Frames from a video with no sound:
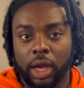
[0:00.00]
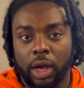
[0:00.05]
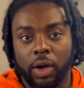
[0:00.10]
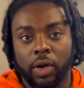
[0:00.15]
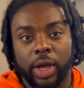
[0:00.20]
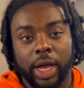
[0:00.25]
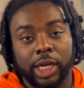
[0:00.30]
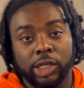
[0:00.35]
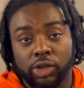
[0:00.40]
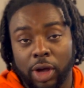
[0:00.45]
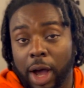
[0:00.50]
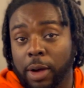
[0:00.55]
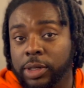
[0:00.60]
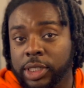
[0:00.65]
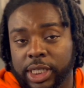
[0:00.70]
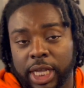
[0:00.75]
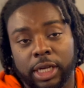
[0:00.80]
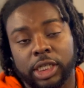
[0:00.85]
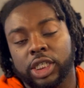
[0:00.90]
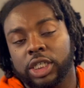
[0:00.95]
Okay, so I would
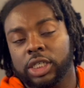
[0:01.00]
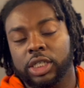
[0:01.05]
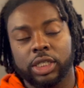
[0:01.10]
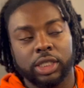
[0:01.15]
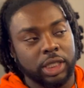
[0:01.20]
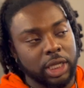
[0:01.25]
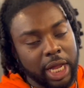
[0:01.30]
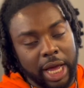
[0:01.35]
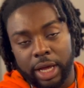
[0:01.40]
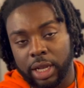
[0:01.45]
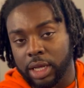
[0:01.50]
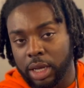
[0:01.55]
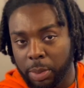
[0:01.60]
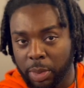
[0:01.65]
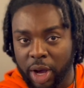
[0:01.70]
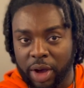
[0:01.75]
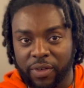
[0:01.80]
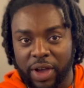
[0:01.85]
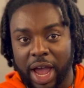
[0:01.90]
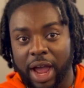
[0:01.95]
say she's slightly
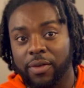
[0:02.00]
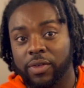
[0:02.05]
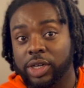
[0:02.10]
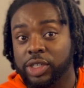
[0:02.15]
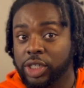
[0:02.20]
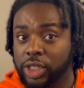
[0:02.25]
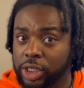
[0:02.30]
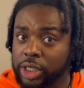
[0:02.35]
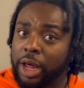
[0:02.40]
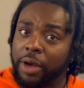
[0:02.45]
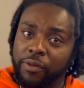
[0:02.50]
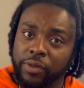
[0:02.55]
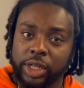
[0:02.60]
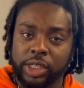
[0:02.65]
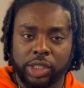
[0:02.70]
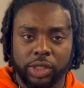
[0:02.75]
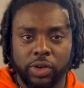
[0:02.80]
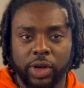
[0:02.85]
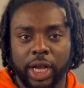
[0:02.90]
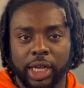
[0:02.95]
above average. She's definitely
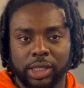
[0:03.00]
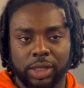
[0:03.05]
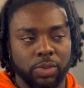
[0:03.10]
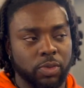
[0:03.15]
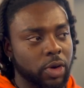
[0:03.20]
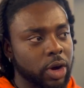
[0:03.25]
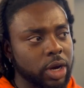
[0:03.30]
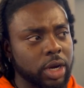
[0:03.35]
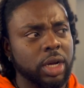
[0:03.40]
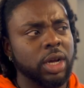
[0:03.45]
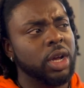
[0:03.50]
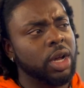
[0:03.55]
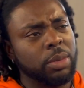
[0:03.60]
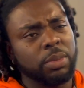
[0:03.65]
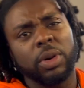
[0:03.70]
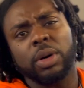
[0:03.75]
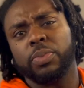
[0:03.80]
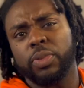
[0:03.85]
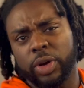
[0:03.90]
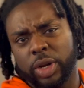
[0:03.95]
still got some work,
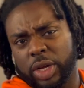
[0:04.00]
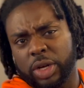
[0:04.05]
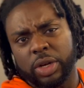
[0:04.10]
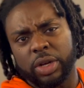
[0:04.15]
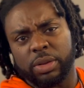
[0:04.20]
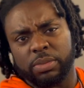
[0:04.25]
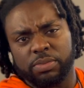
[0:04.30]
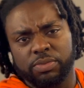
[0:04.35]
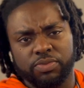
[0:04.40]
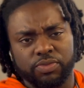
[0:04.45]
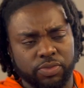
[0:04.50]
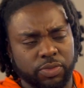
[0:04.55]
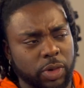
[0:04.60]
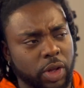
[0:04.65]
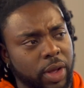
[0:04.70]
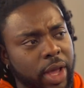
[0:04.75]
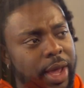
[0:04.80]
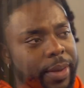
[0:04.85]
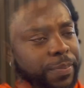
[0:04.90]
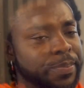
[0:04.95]
but pretty good.
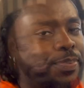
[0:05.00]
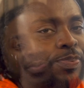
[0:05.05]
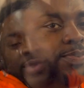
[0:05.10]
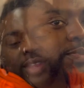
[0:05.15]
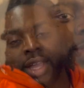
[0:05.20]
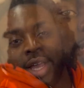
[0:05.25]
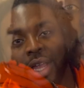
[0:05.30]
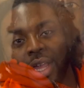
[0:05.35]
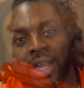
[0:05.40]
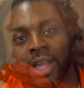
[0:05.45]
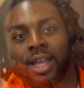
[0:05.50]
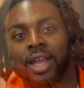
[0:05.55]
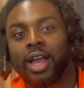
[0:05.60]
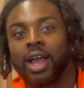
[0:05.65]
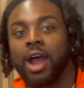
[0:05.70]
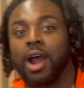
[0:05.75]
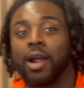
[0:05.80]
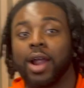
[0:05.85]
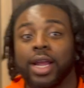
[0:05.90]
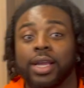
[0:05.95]
Okay.
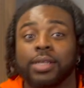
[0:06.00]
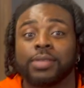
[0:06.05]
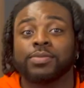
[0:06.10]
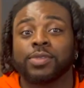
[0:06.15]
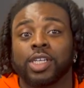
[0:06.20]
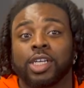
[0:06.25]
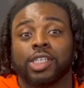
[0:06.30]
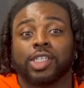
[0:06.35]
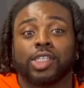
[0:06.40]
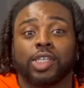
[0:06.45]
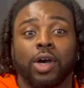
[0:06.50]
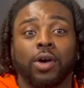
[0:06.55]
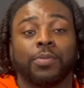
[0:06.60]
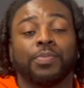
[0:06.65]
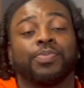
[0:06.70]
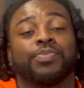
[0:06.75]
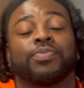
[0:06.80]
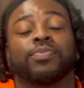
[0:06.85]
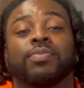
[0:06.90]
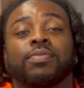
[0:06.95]
All right. So
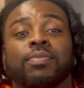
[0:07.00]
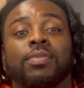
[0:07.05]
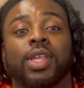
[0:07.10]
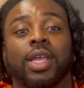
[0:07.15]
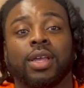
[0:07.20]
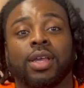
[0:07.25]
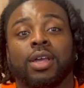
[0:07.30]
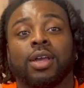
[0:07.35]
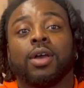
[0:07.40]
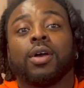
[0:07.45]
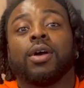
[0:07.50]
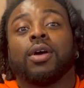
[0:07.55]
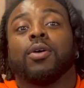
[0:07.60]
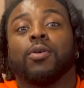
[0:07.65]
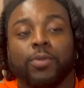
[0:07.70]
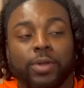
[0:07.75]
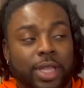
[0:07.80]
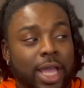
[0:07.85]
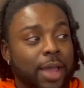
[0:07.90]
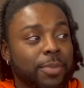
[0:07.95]

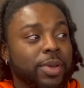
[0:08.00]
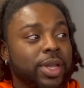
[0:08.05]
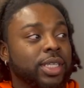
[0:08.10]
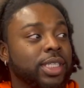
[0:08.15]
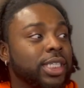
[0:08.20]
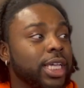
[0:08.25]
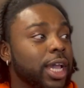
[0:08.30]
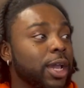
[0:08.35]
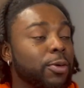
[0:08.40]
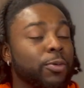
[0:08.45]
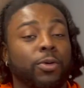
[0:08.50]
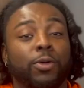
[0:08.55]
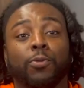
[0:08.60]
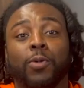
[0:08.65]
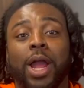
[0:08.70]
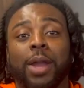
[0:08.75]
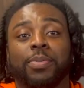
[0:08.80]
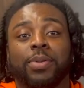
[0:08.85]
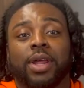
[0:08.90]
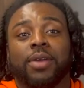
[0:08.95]
with that being said, we're
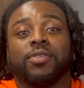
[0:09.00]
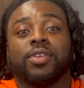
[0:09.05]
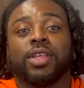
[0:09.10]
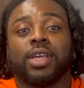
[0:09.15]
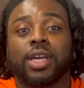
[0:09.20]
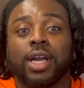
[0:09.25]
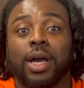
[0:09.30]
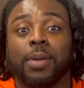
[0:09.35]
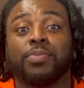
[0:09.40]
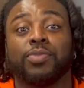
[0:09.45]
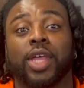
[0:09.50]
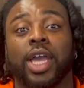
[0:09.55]
wrapping everything up.